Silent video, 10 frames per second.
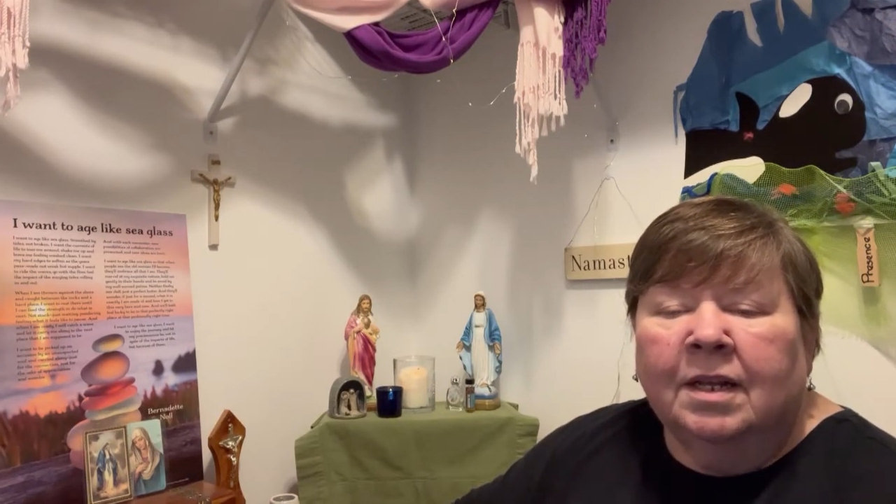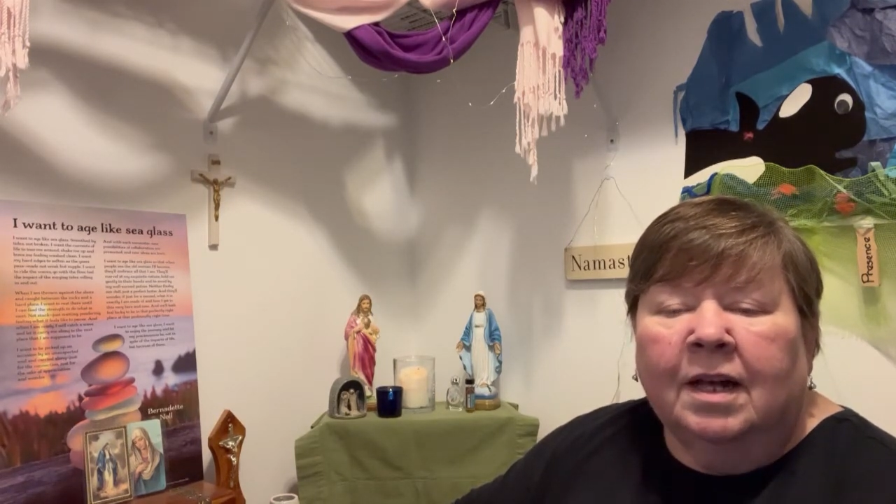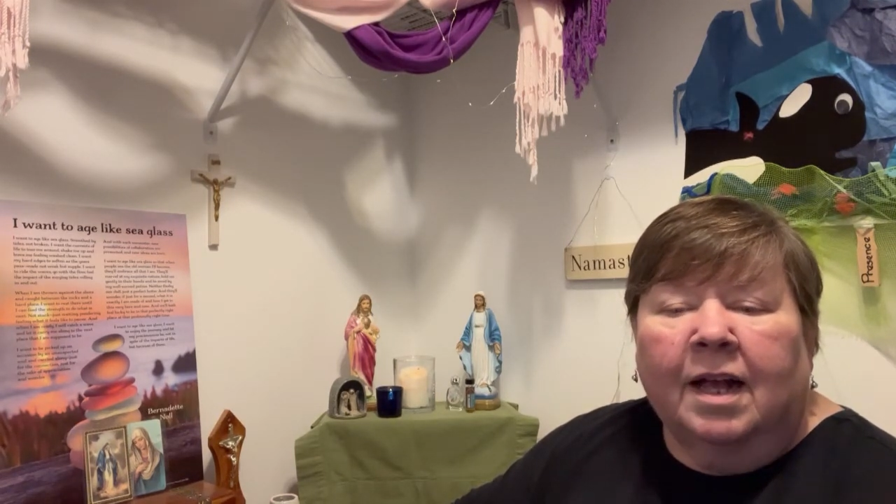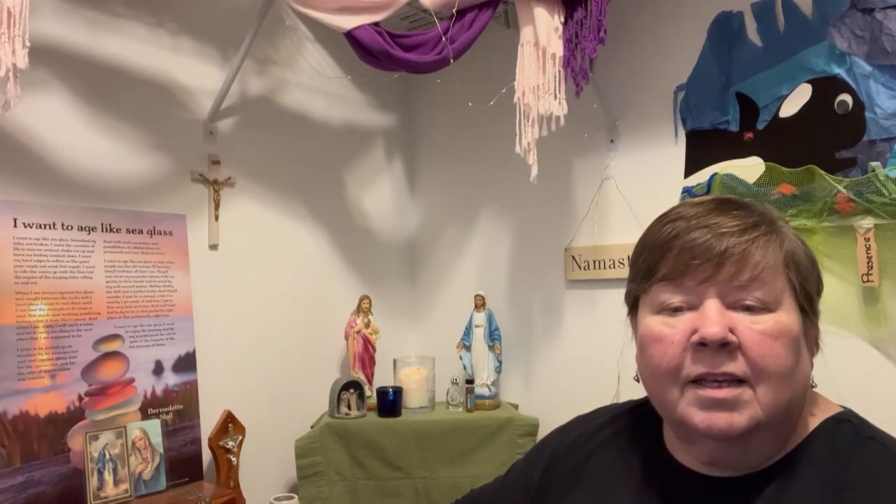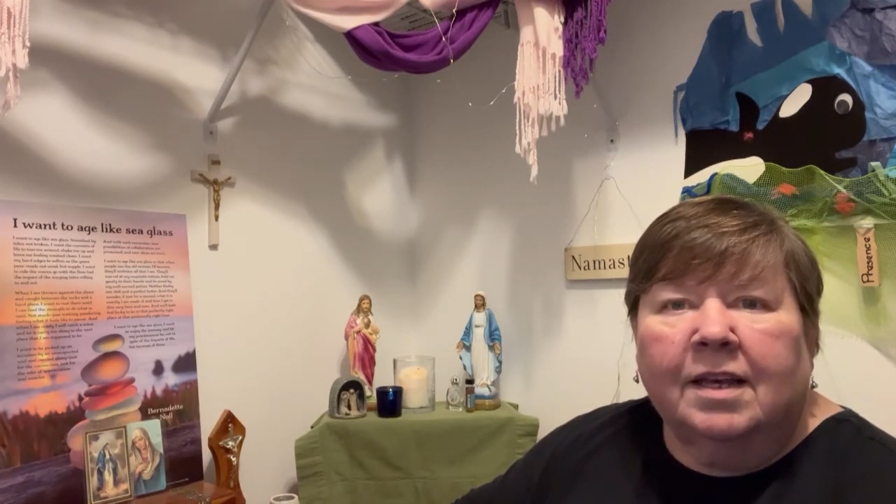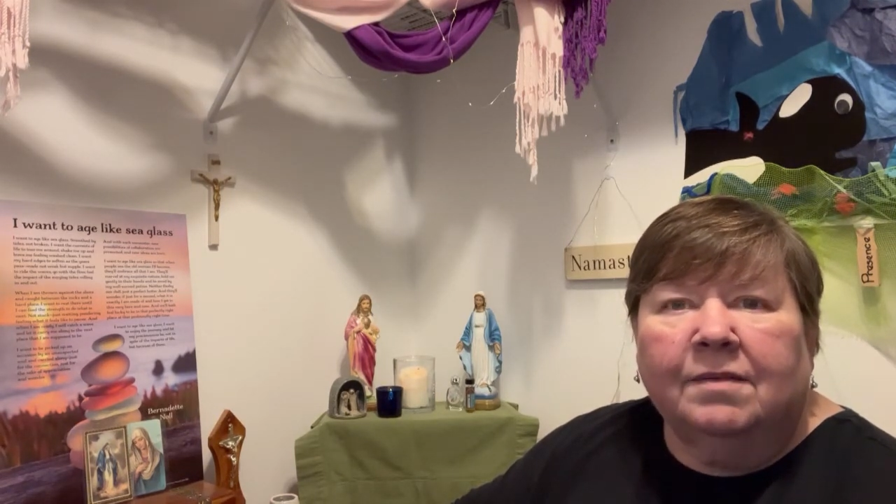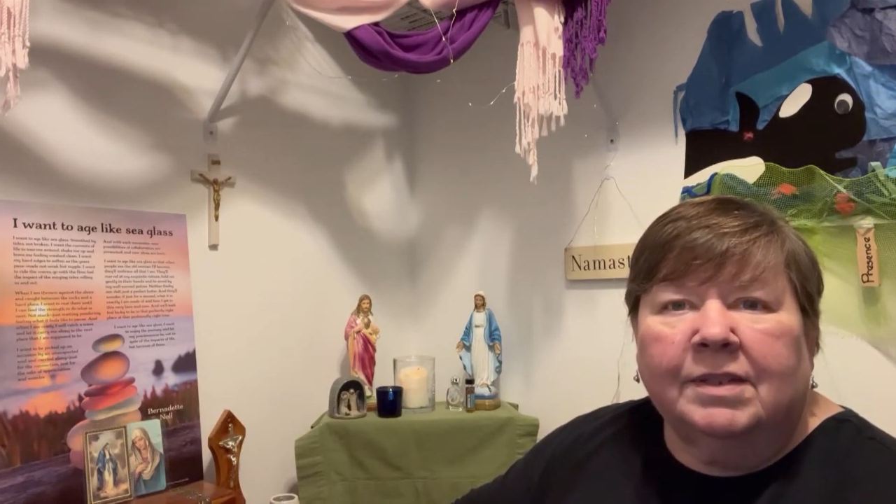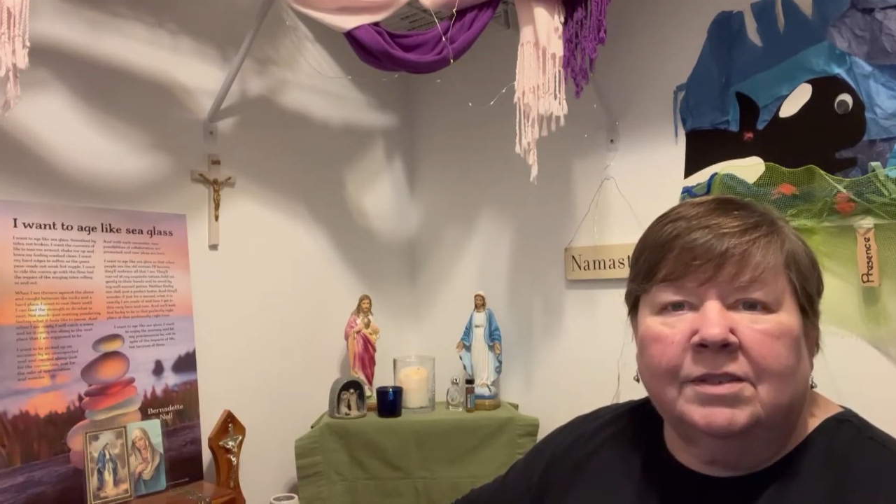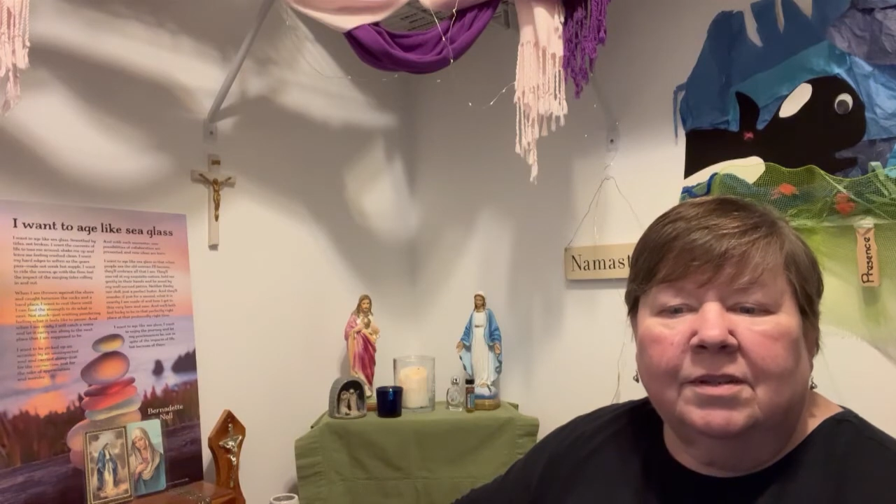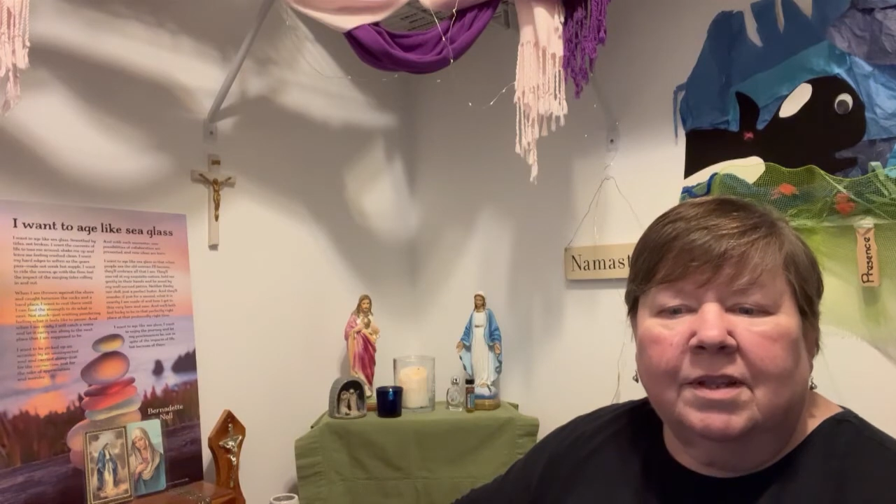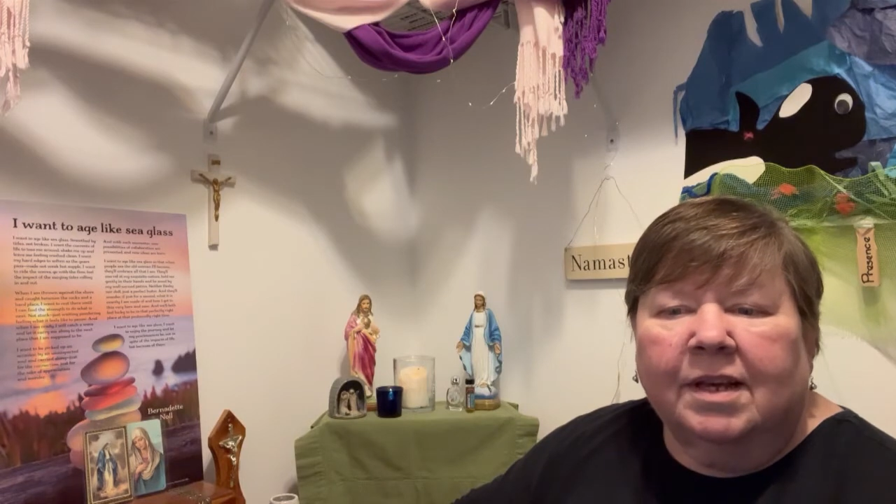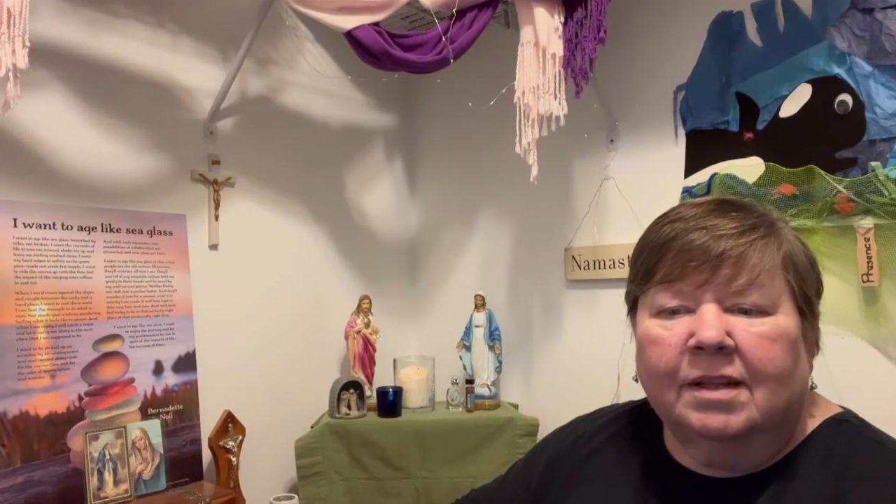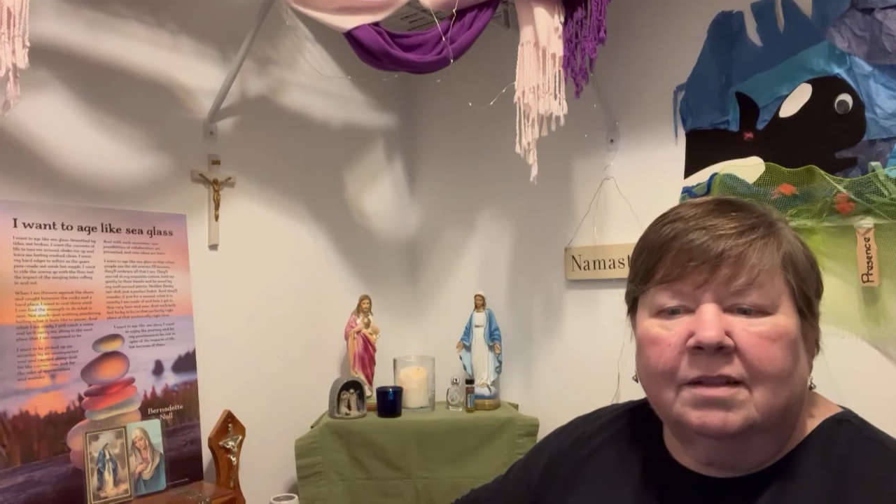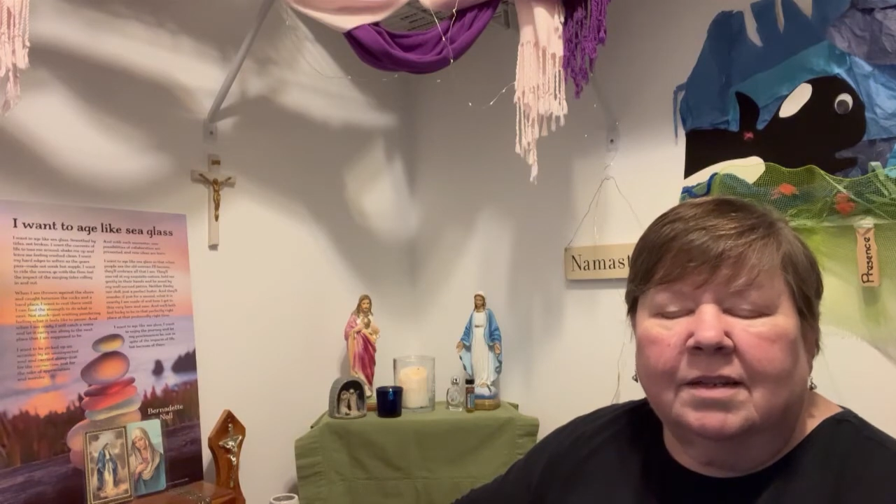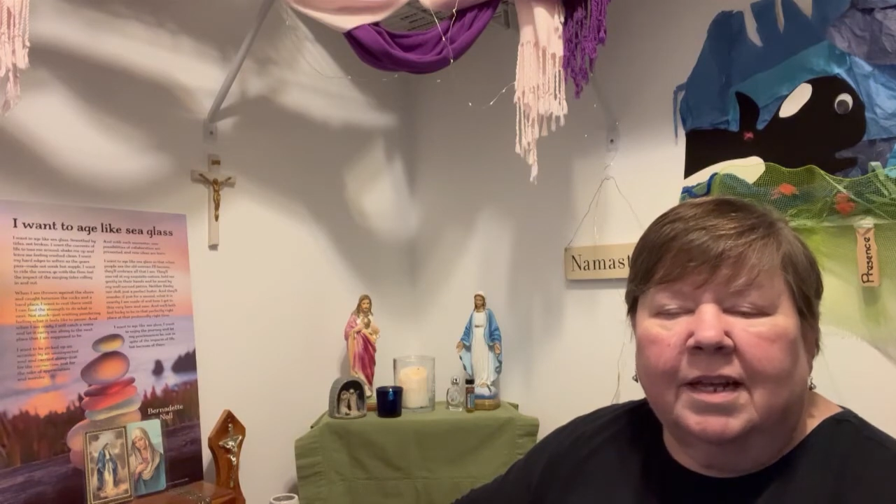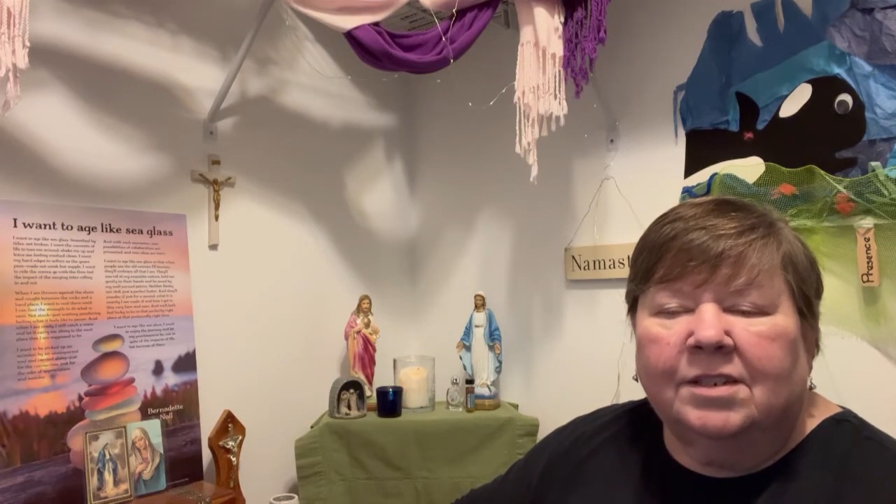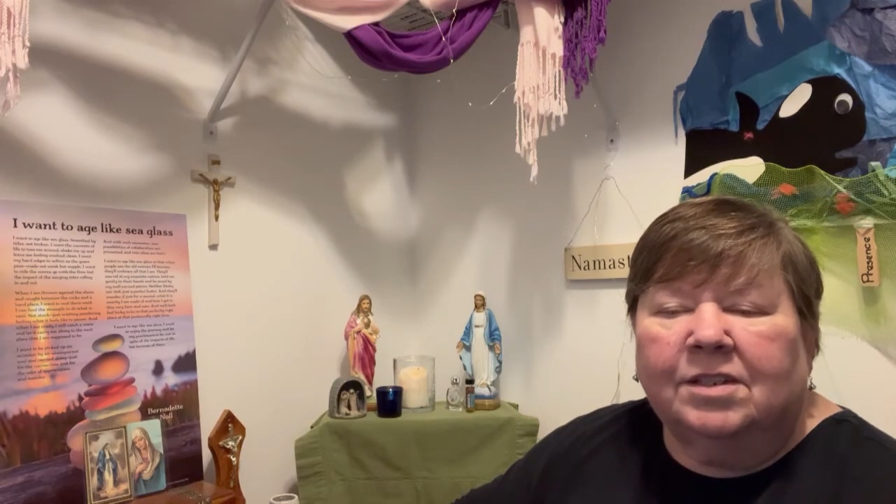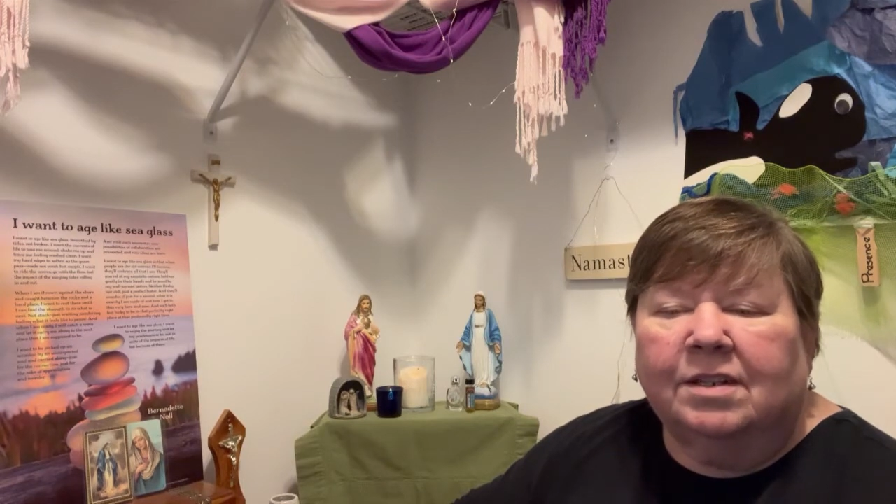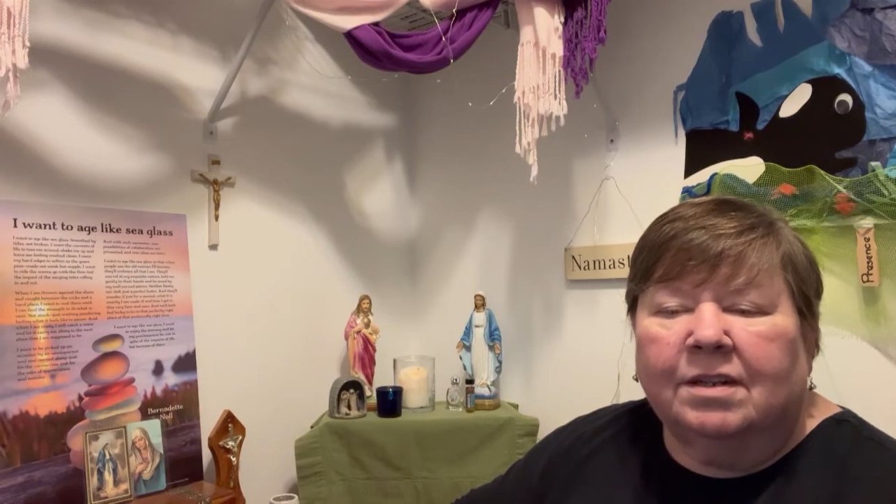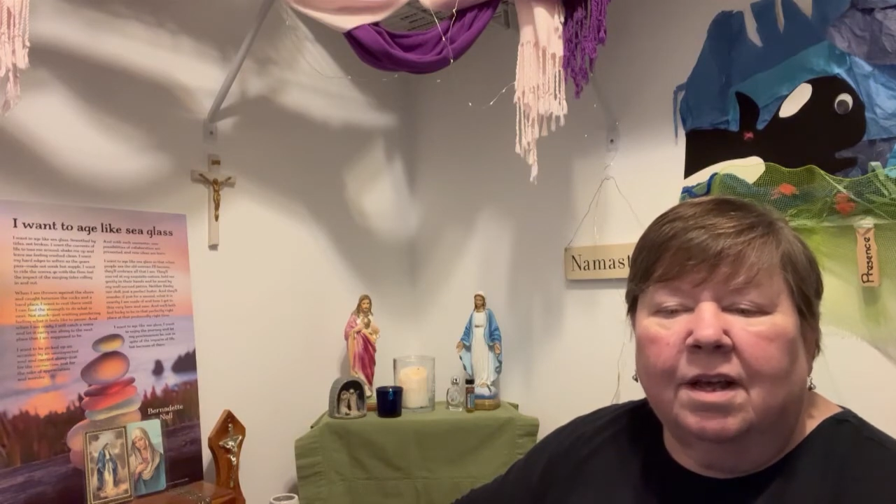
I gave in to the inclination